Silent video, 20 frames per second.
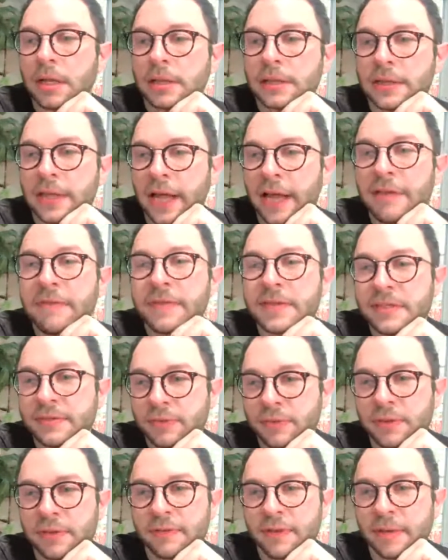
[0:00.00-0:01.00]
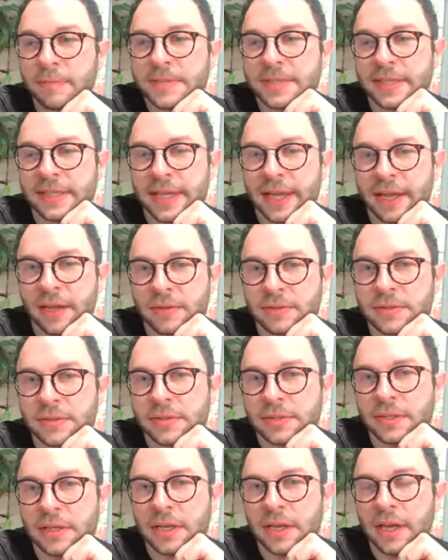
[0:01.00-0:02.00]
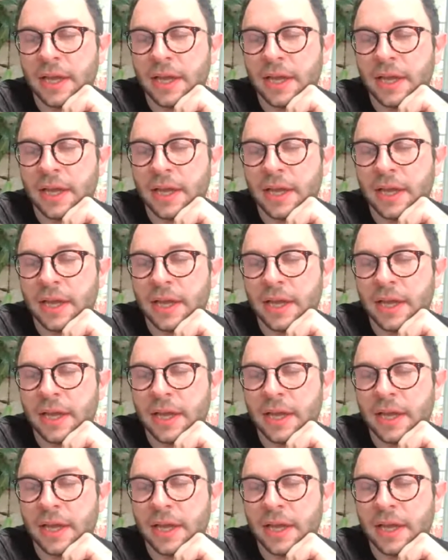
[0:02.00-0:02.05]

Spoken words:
Life is full of ups and downs.